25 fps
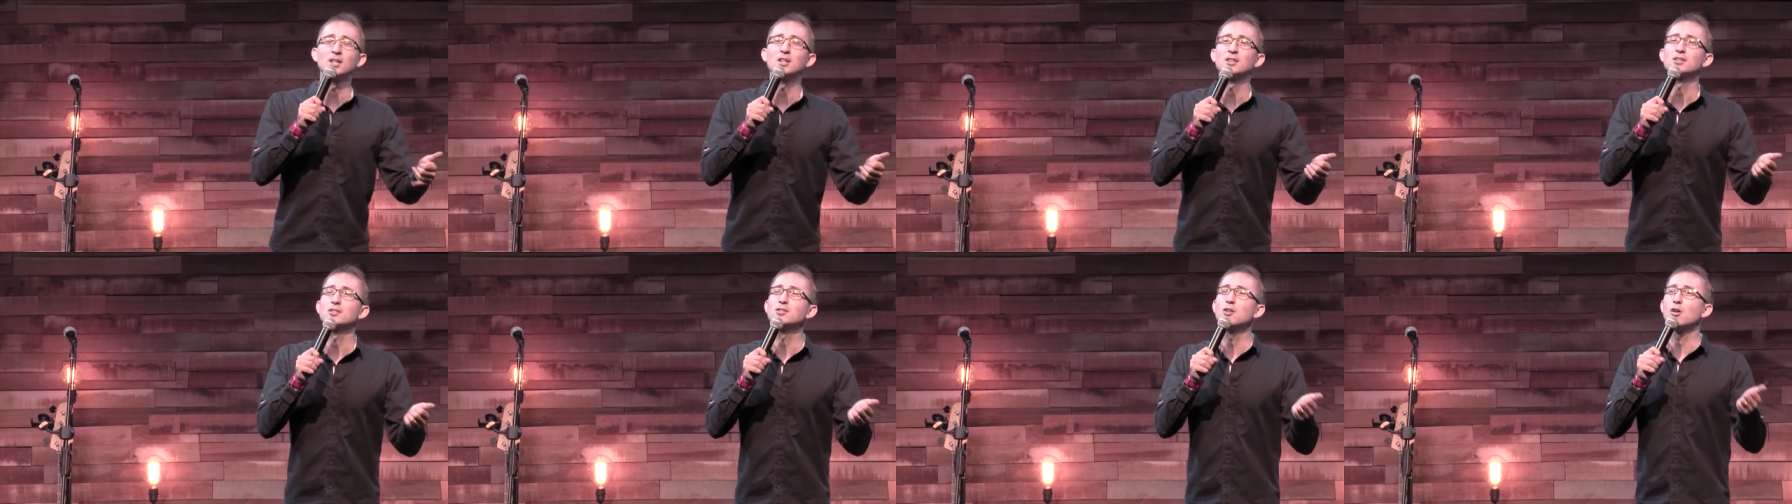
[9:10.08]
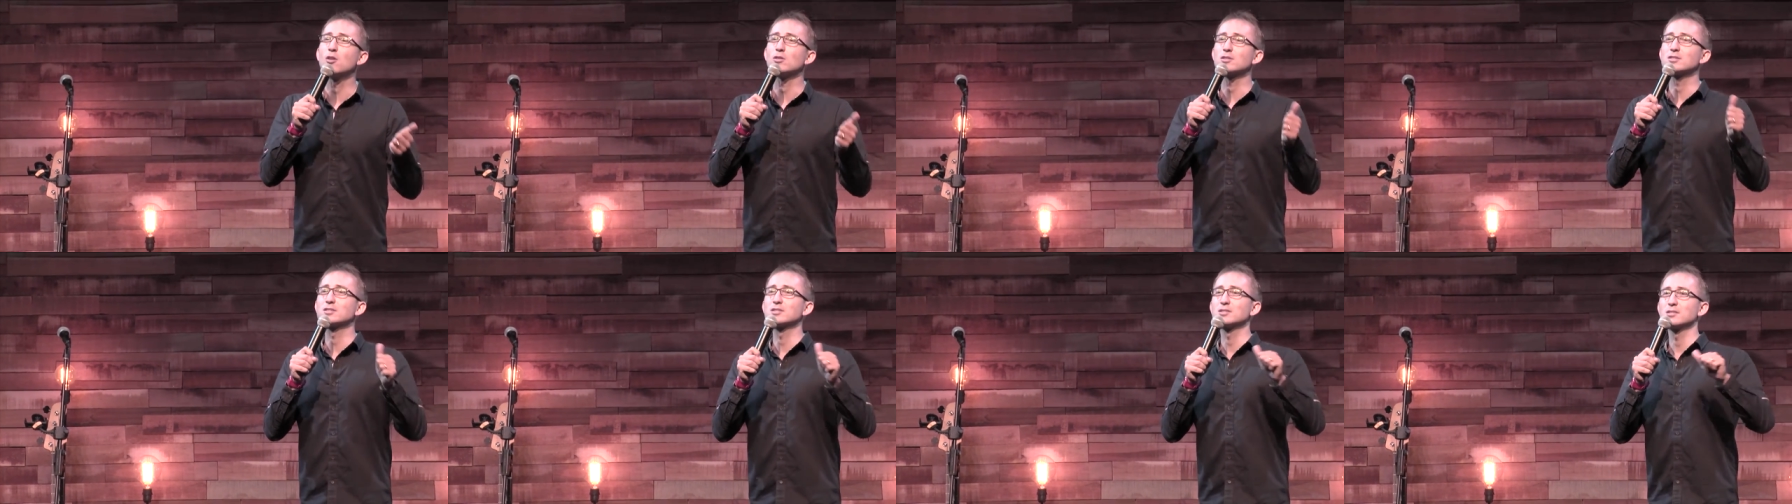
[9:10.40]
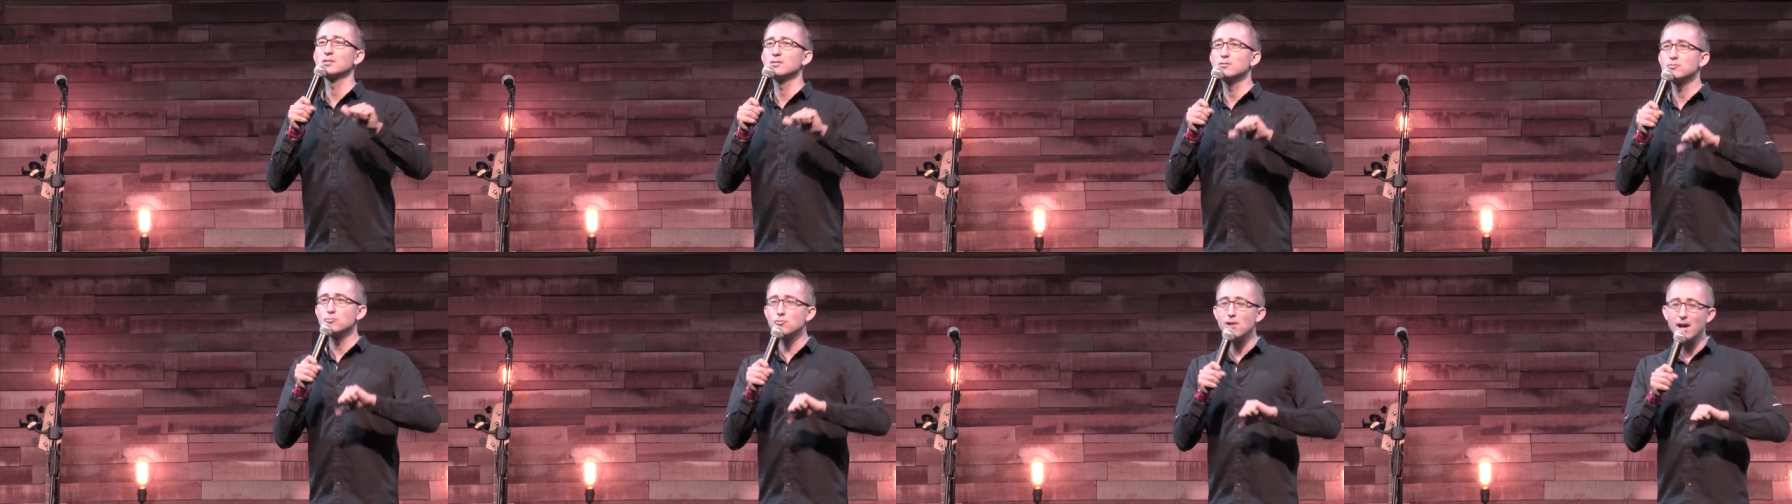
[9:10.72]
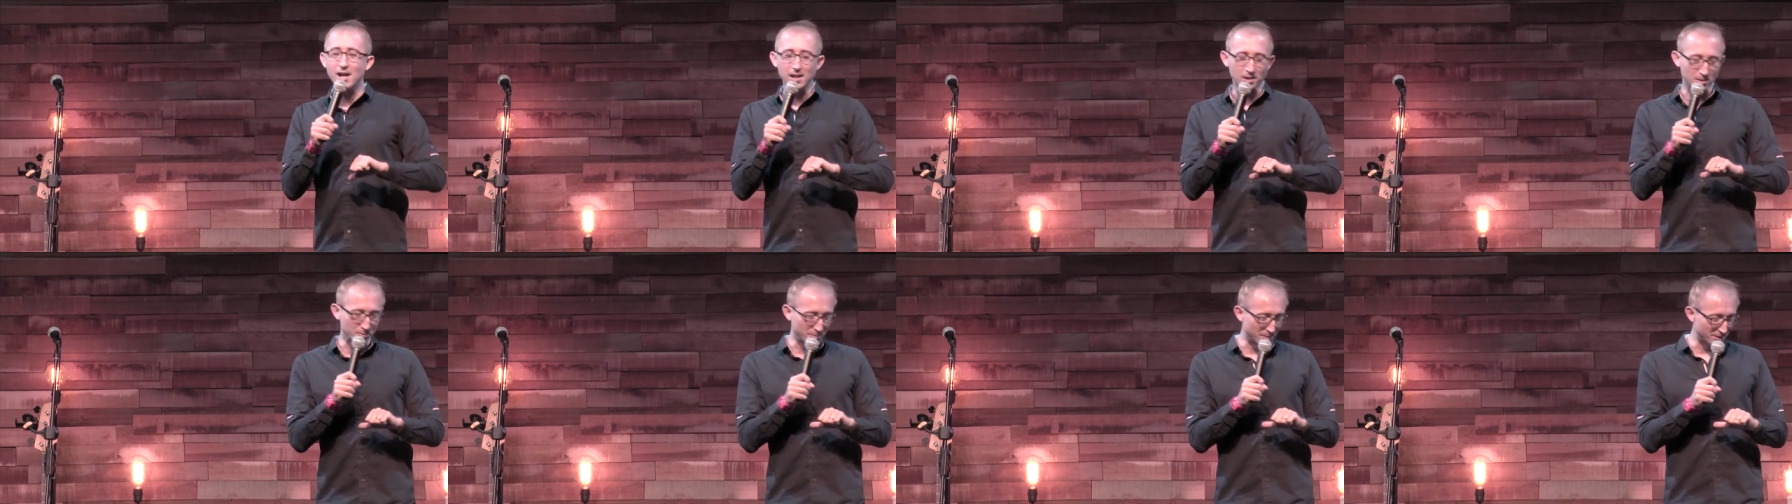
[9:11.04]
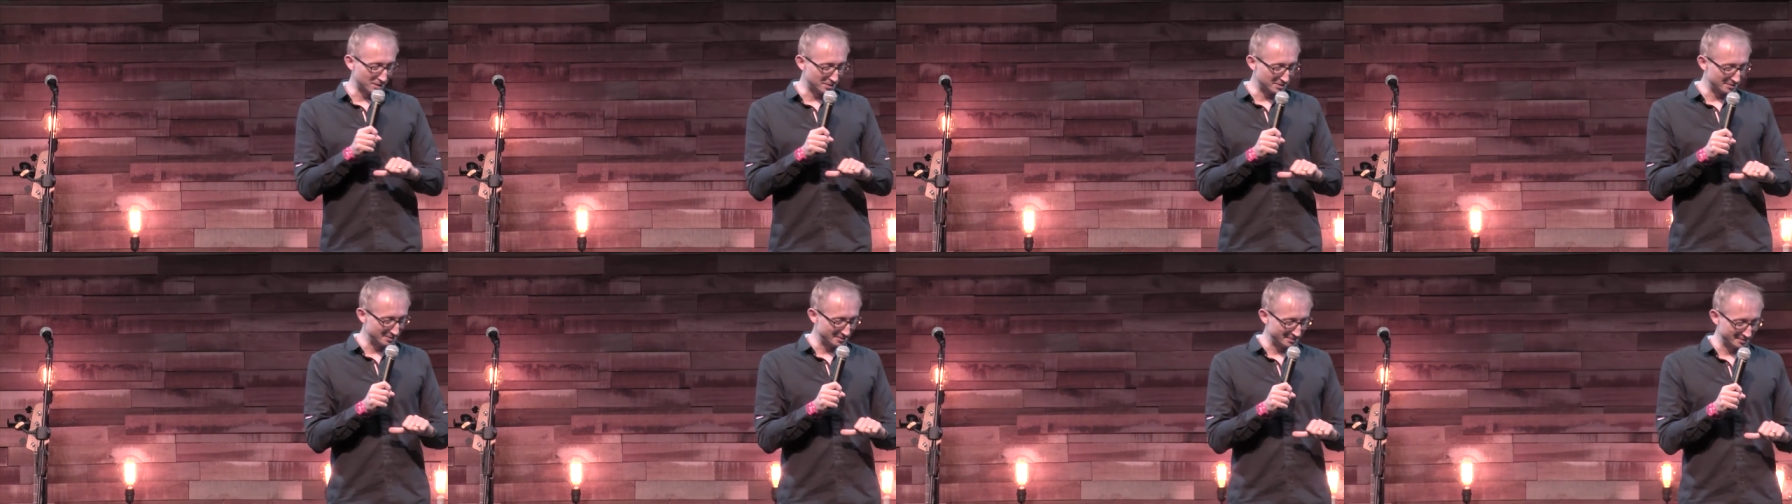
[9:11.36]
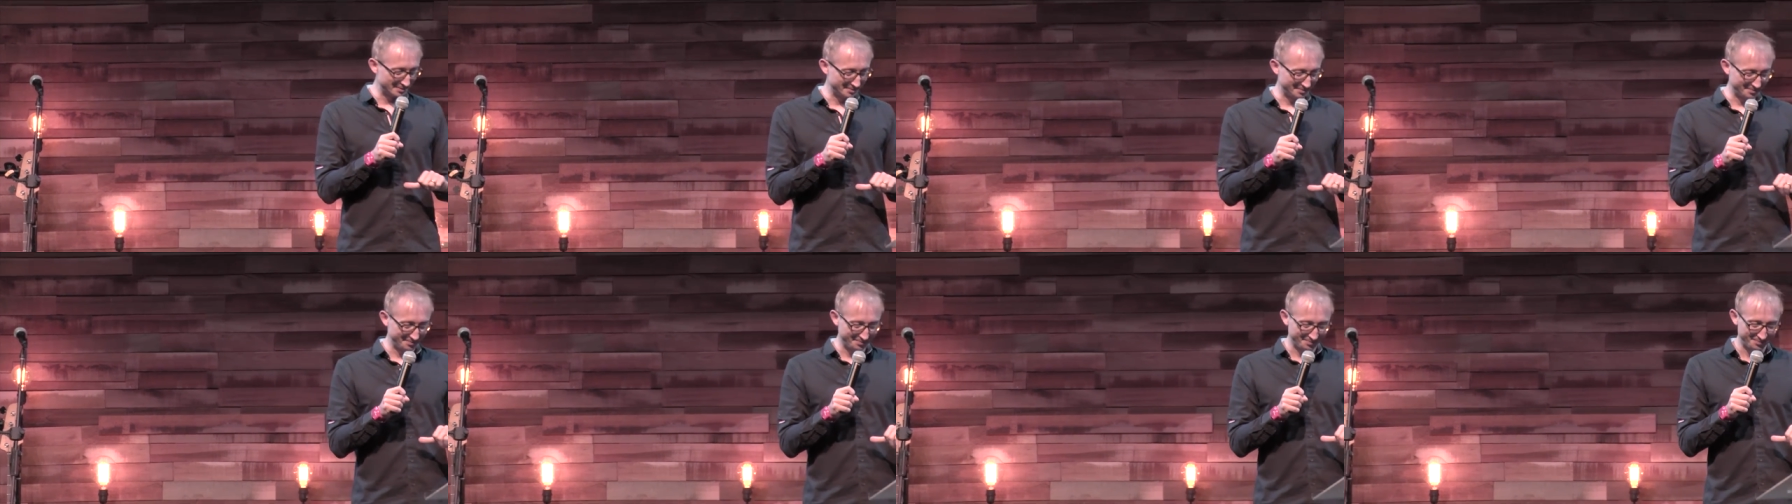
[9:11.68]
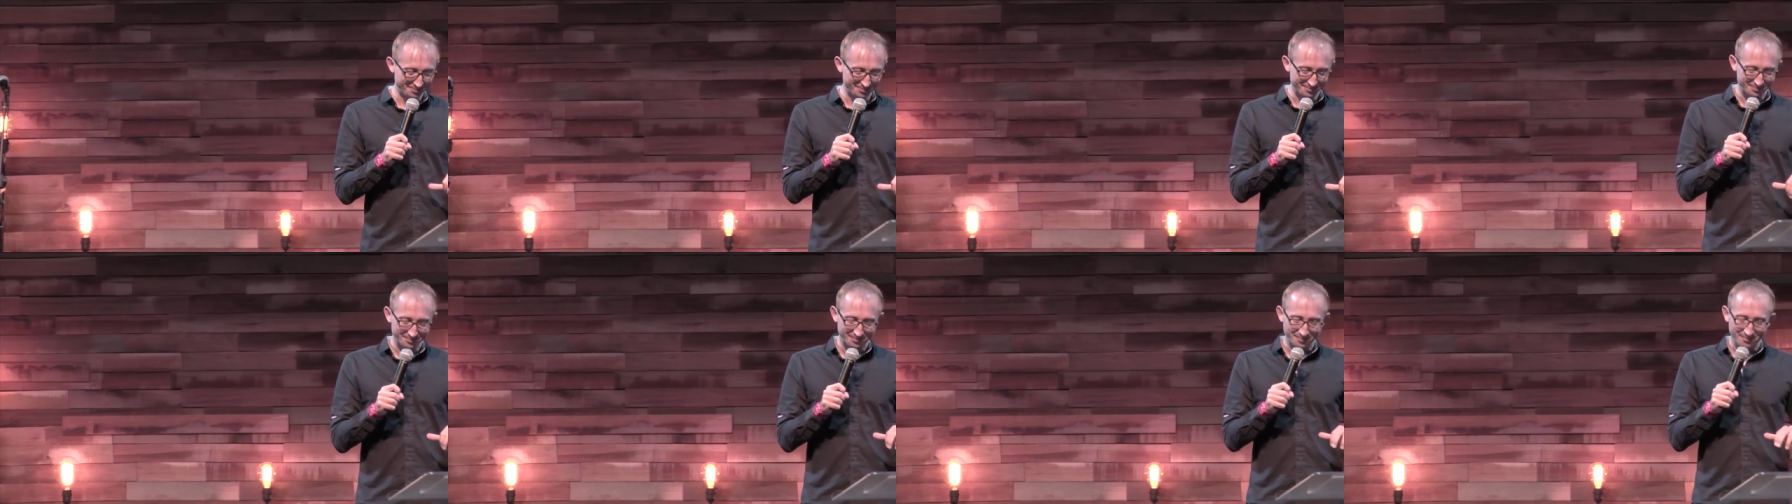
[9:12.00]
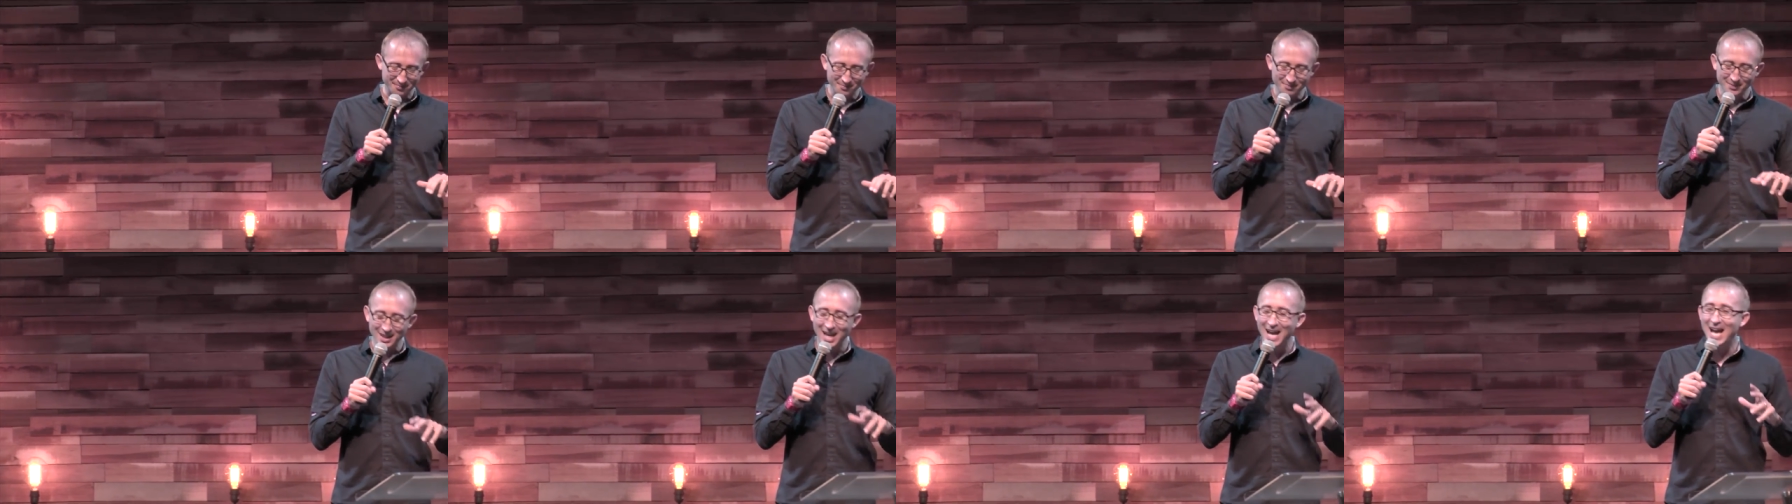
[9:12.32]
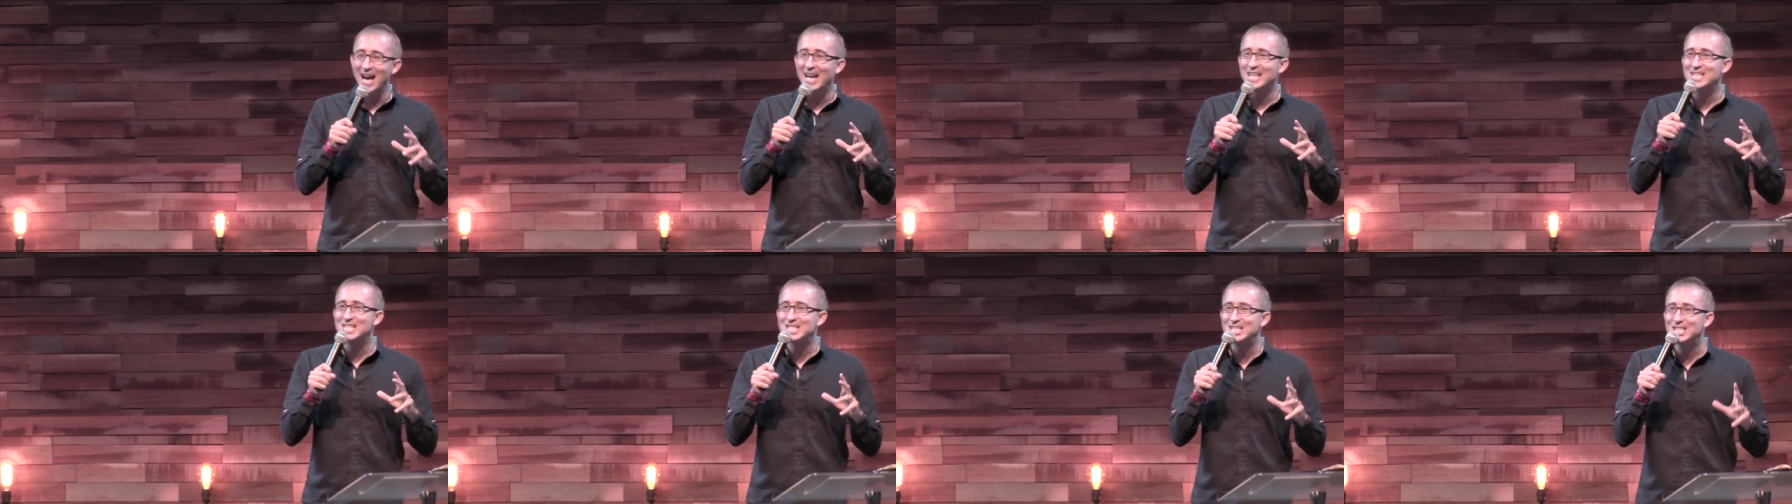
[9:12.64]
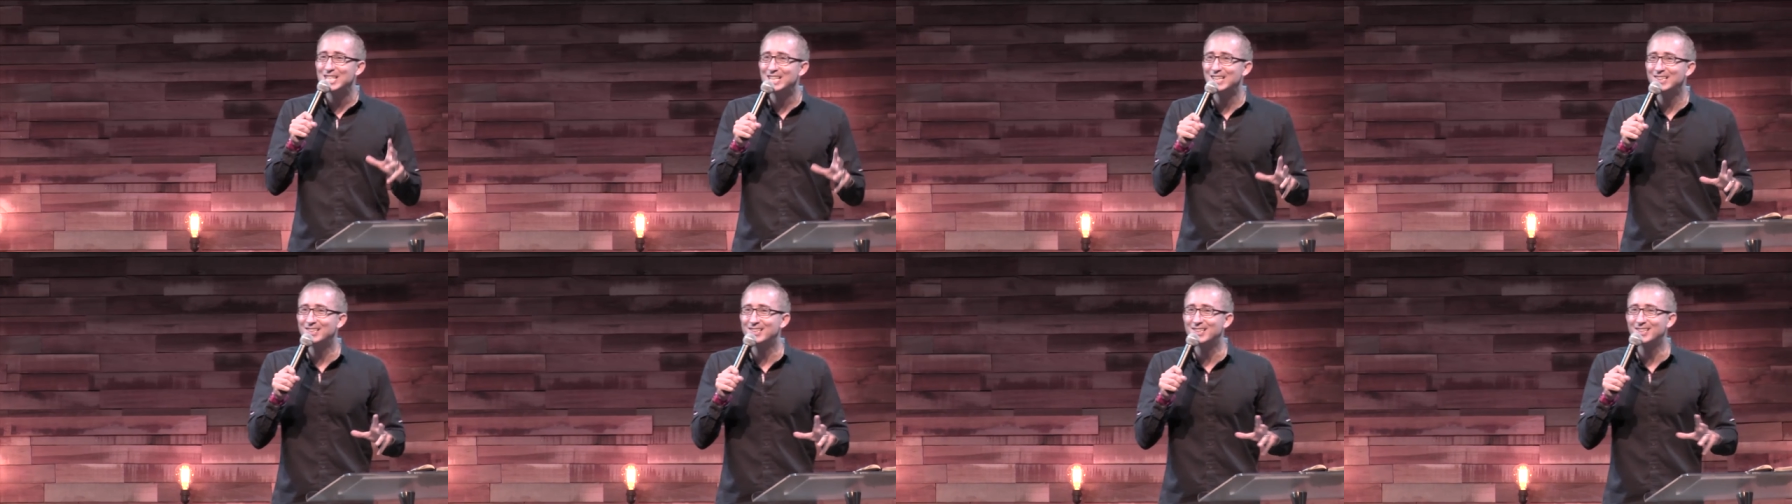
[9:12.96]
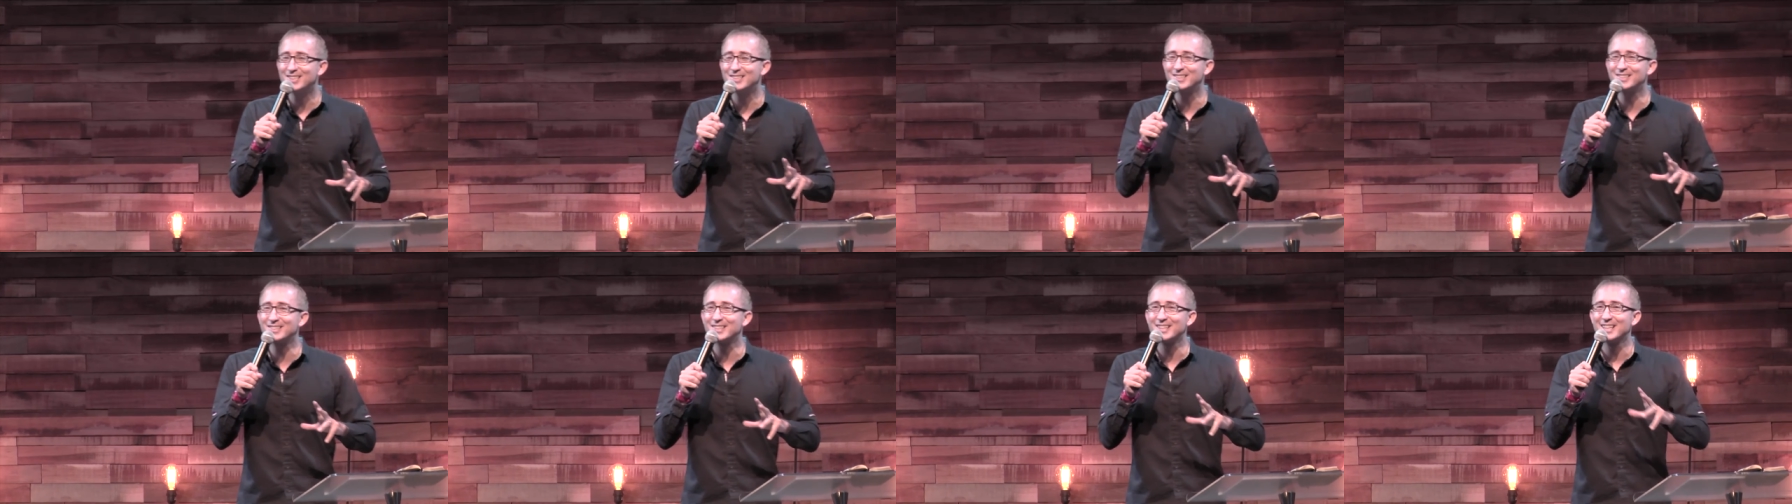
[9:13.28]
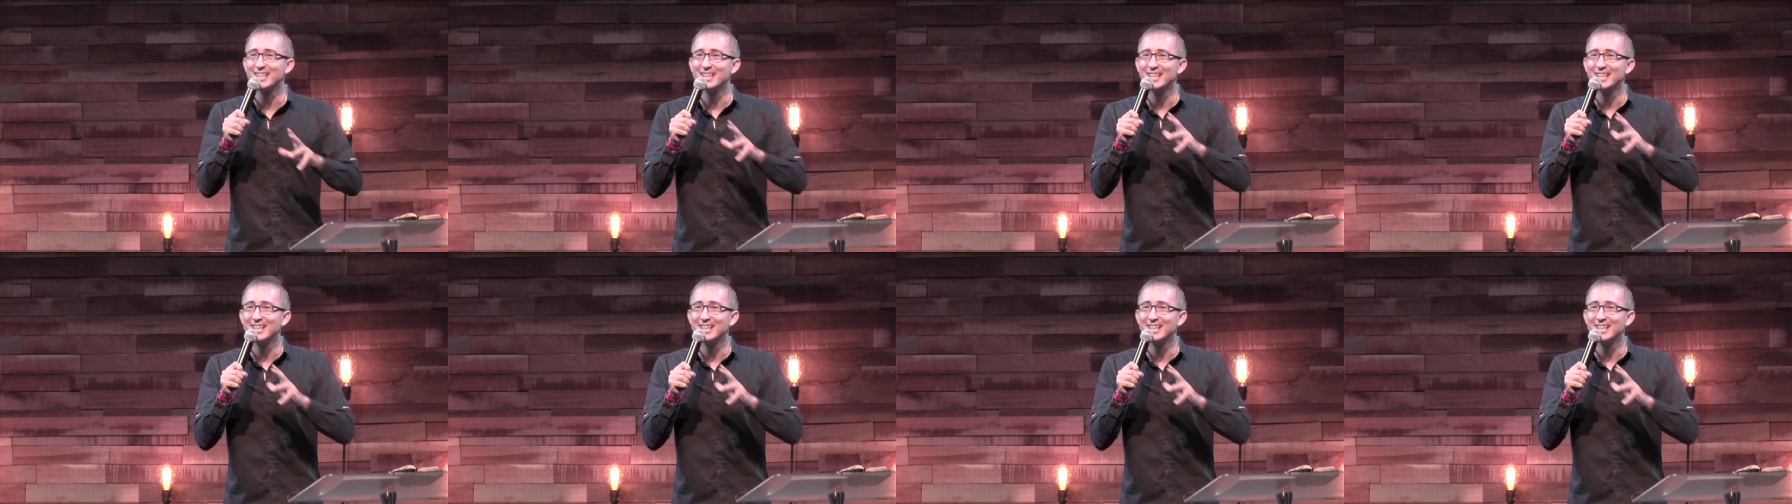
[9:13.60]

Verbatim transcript: not realm. And Jesus